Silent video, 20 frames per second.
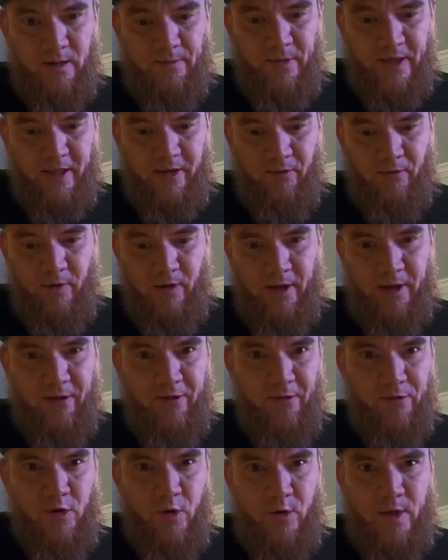They can really
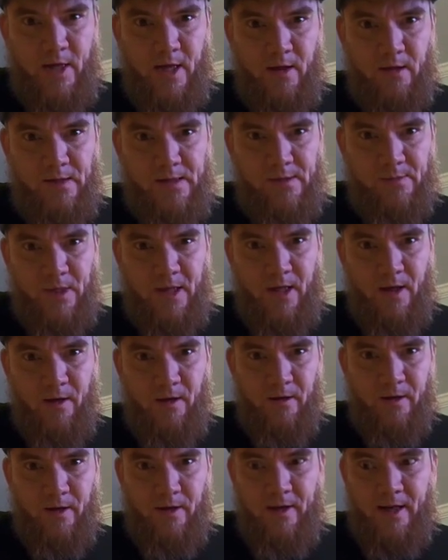throw down some
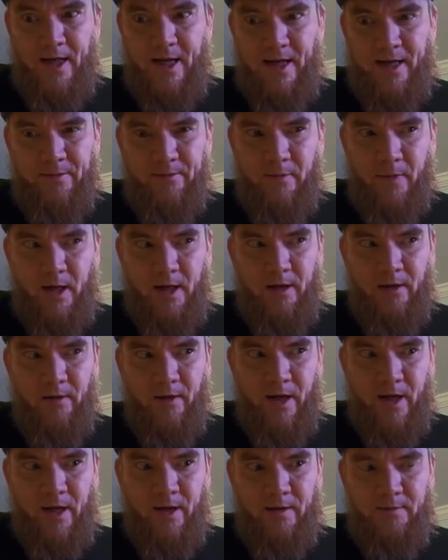color, and I admire
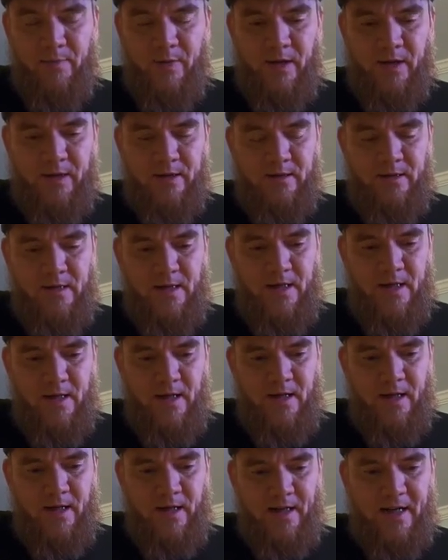that, but
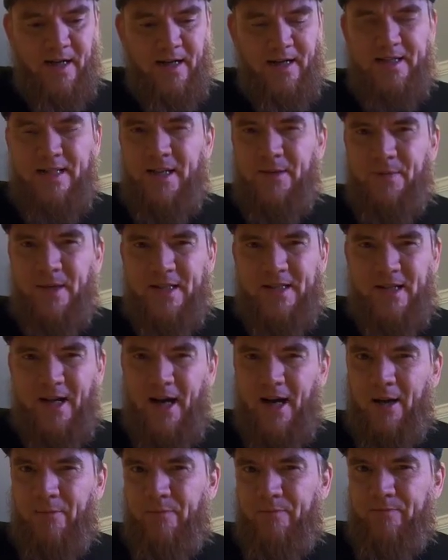I kind of take my
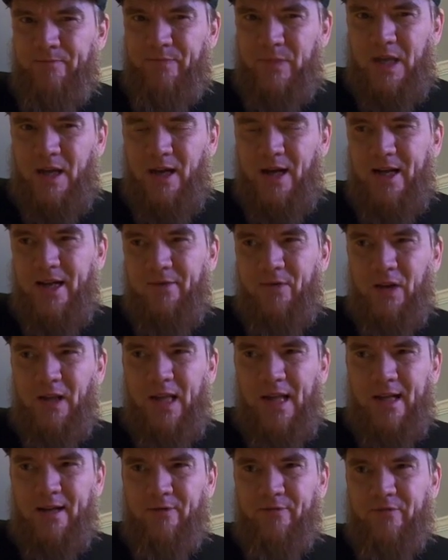time. I have a
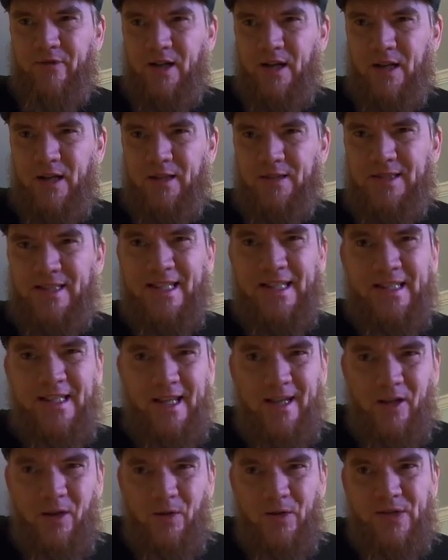lot of
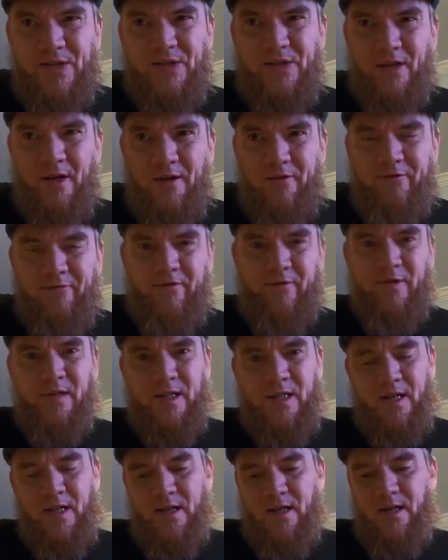detailed stuff.
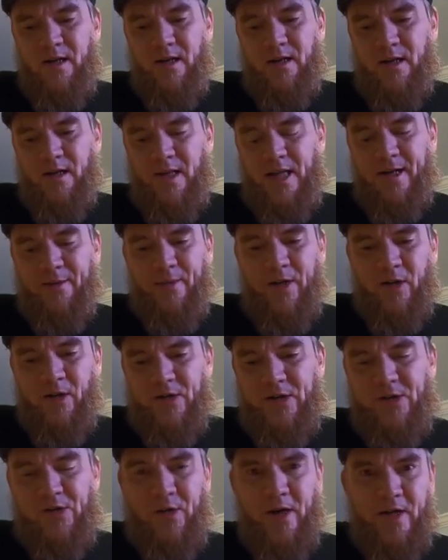A lot of my
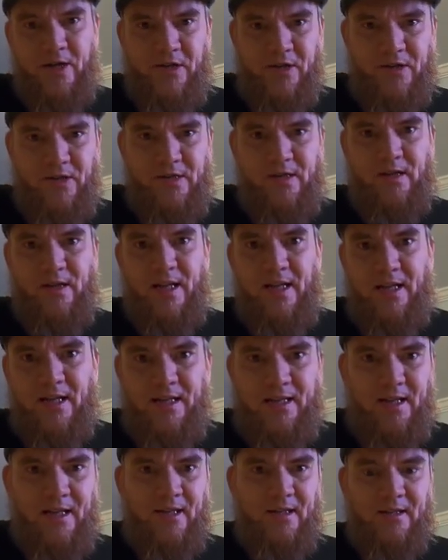illustrations and
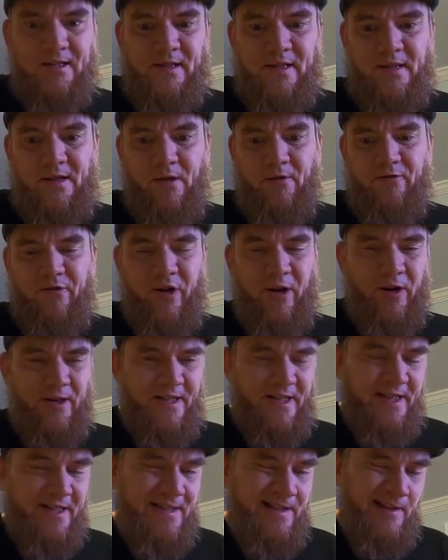inkings are very
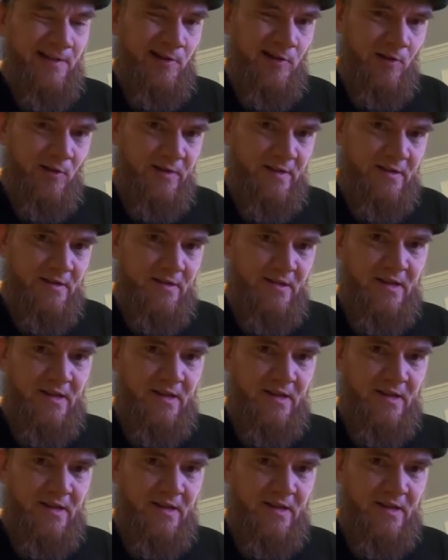detailed.